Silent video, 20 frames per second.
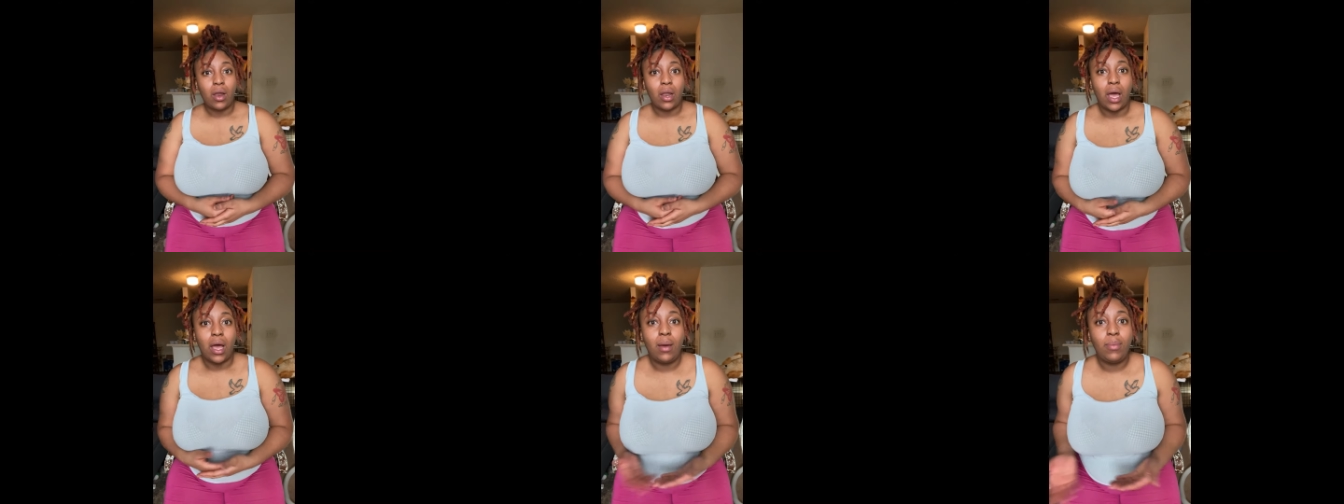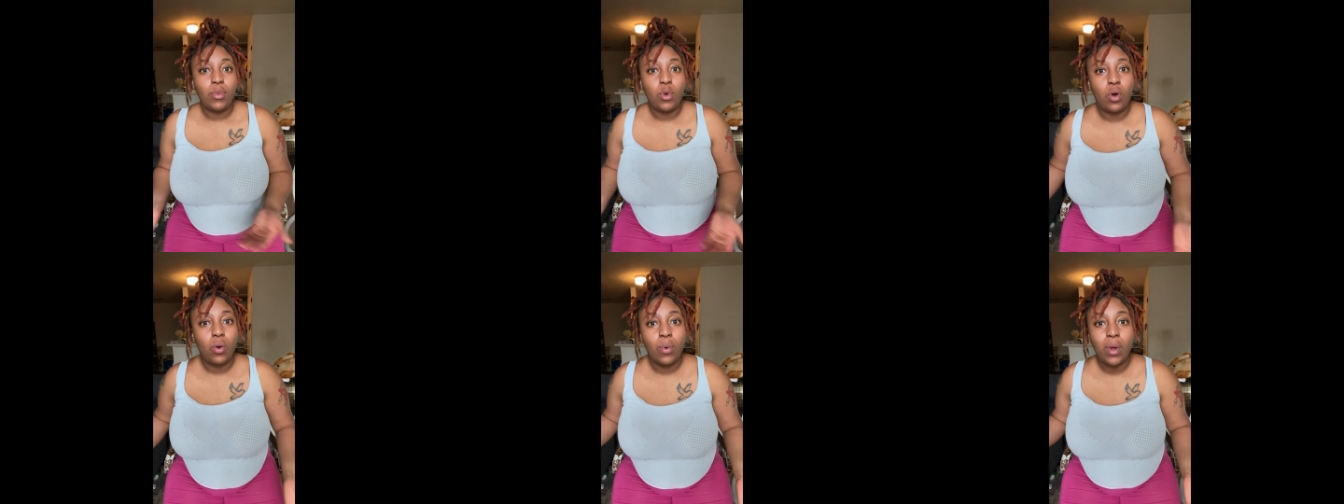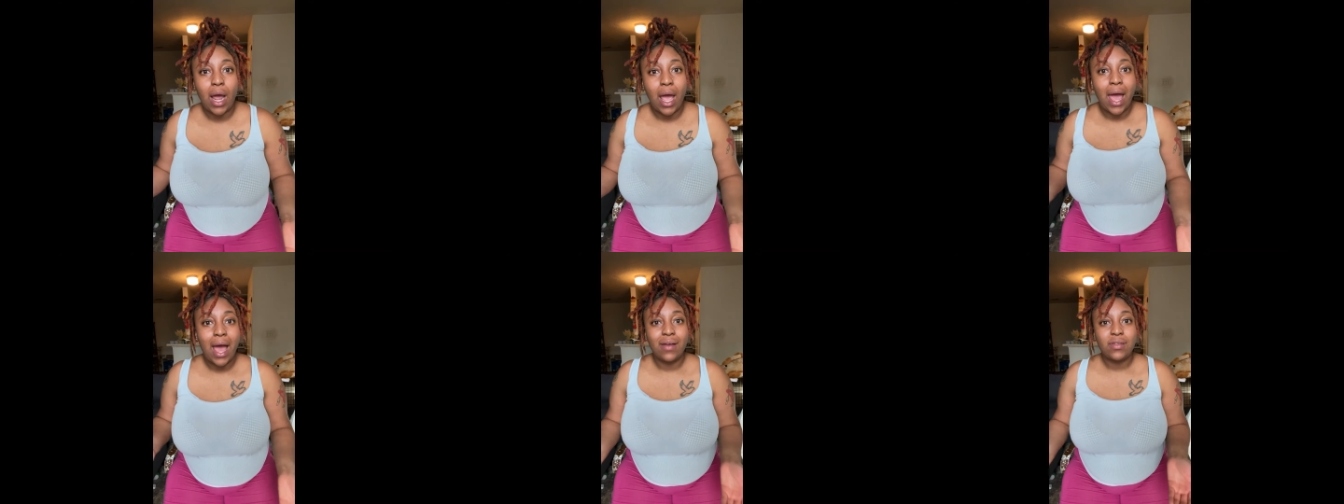Like I'm doing
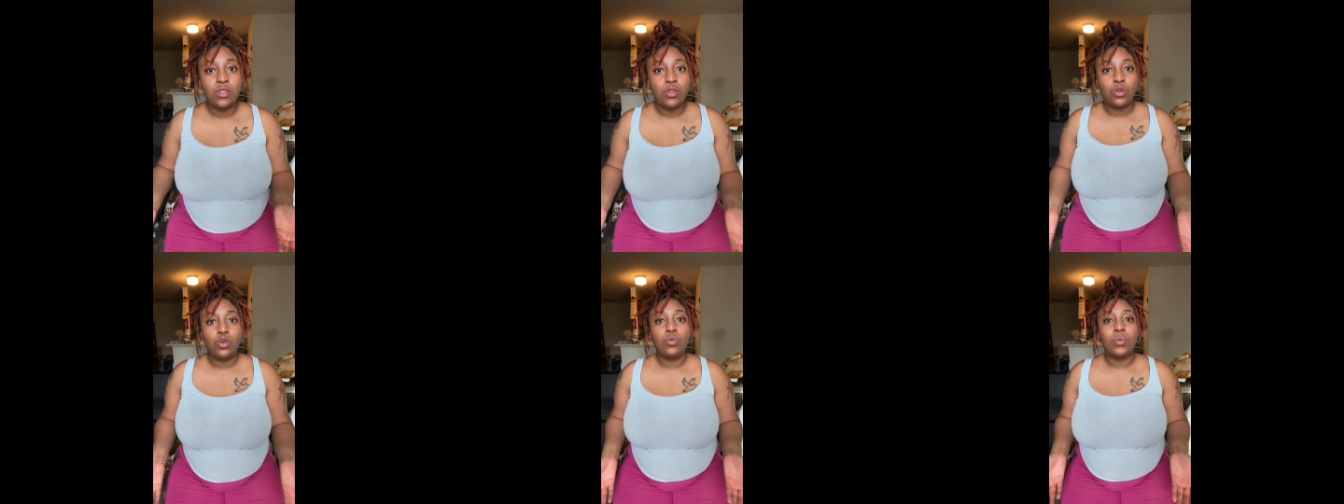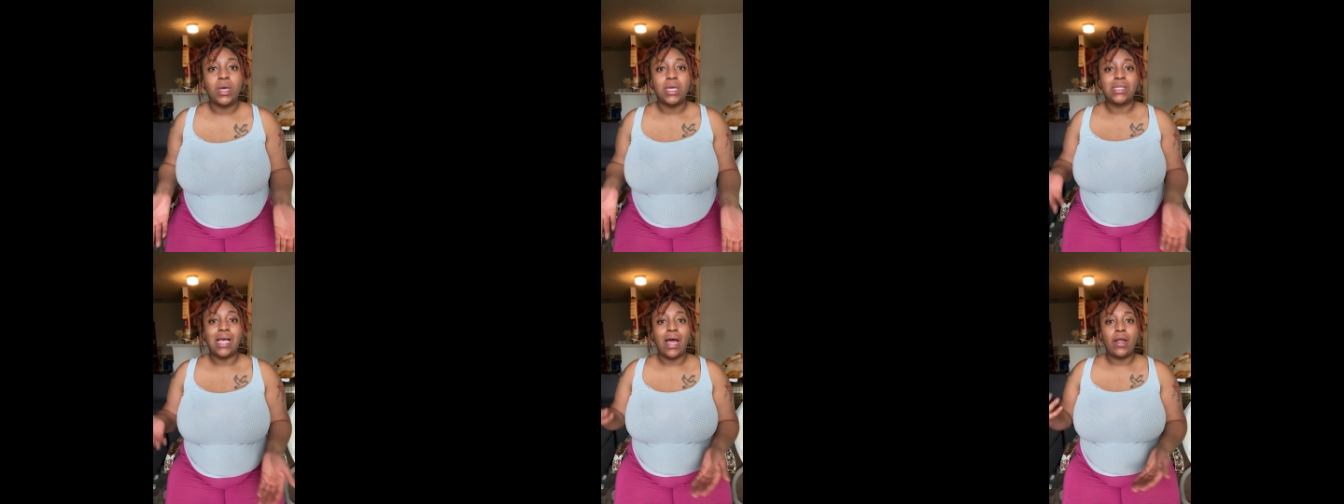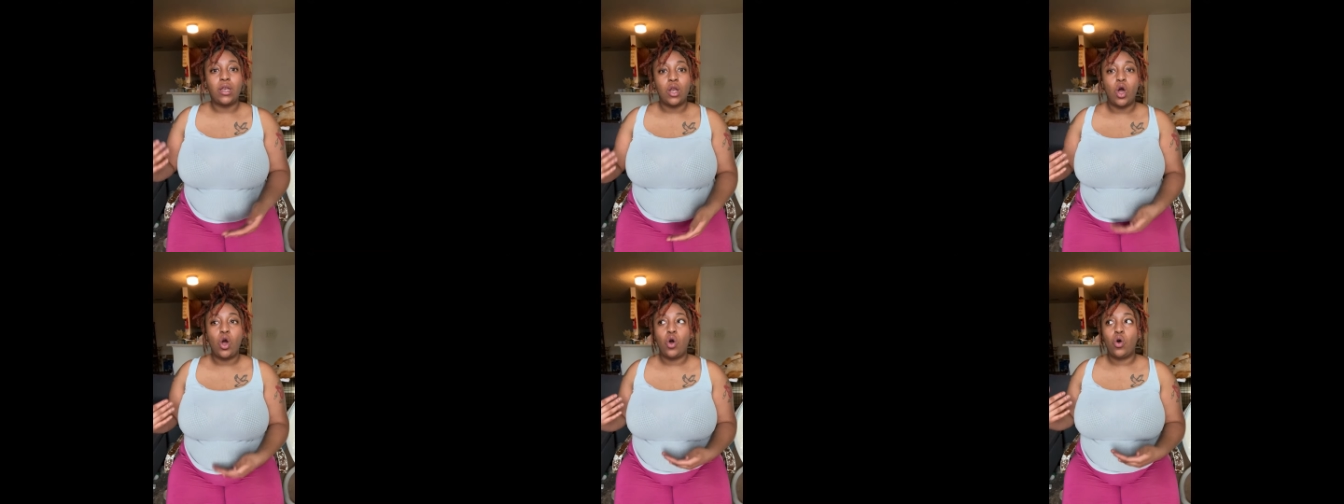what I have to do because I
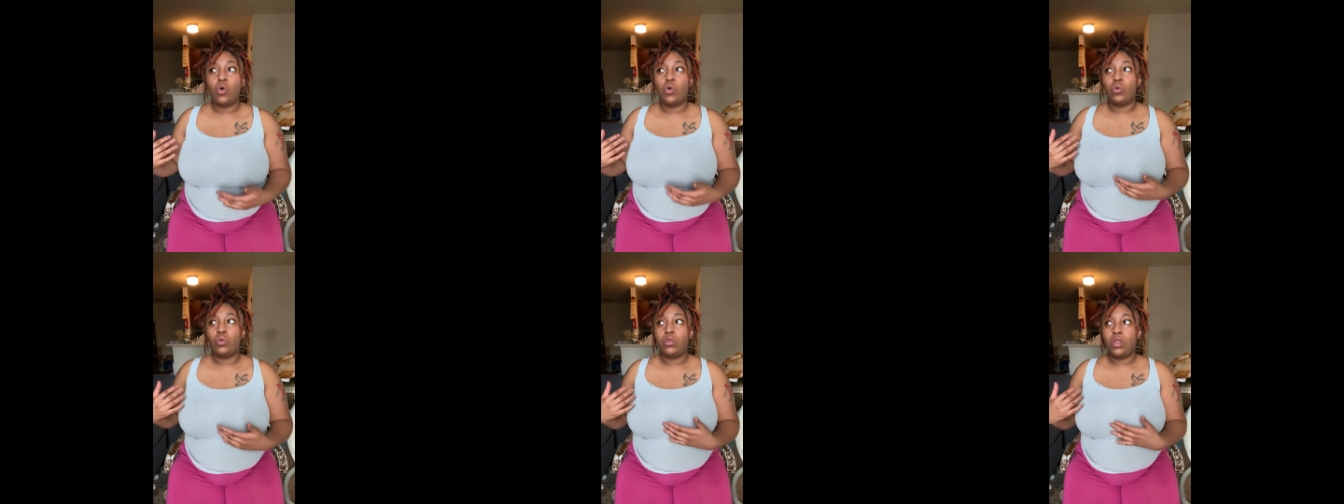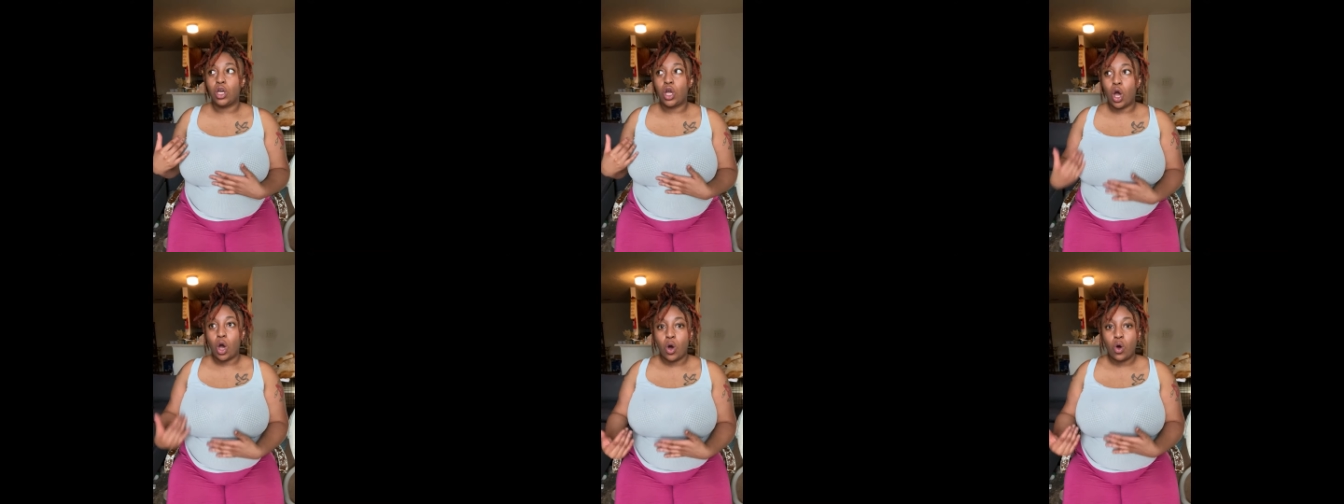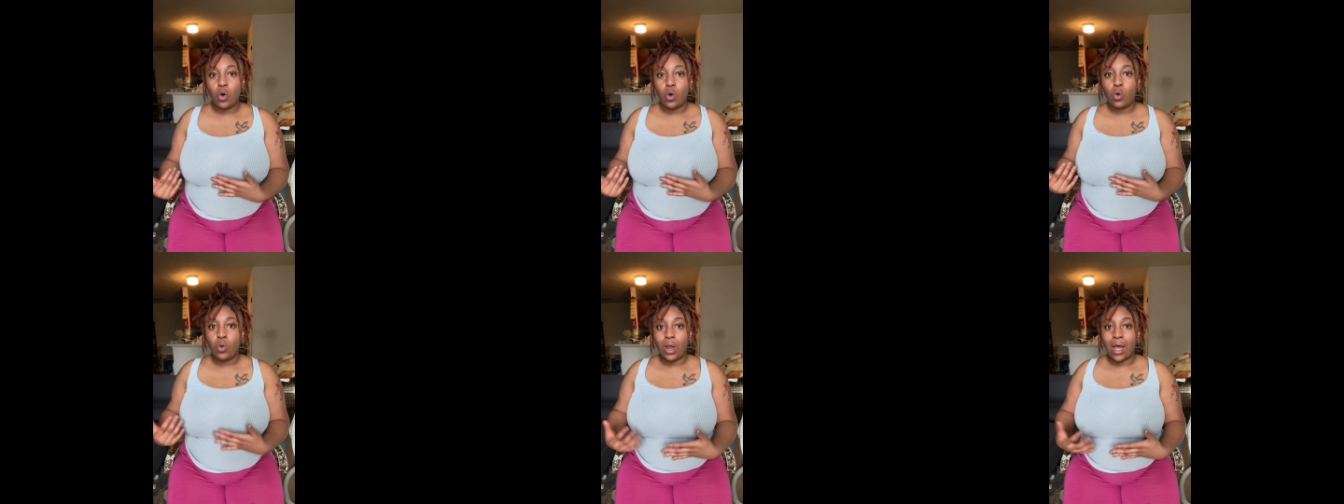know the goal.